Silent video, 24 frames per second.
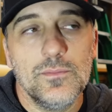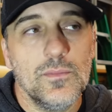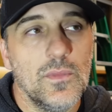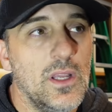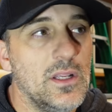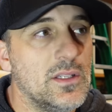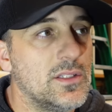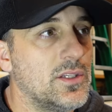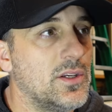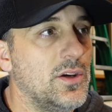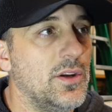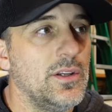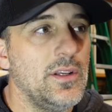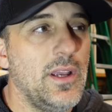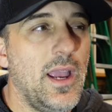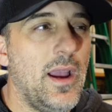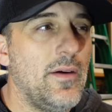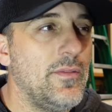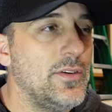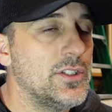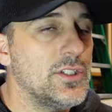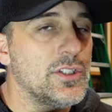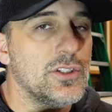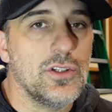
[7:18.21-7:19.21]
It's going to
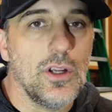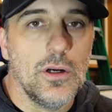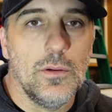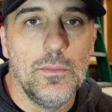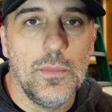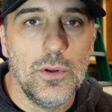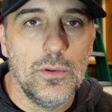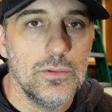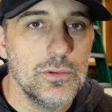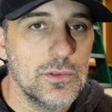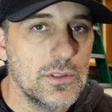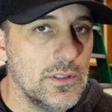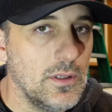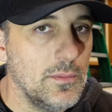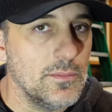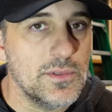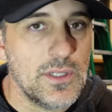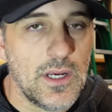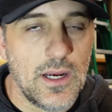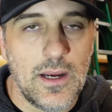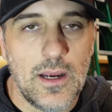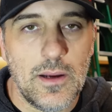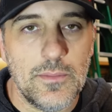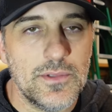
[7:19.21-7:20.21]
have a stumble
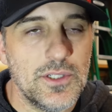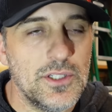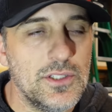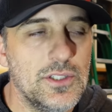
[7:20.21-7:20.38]
sometimes.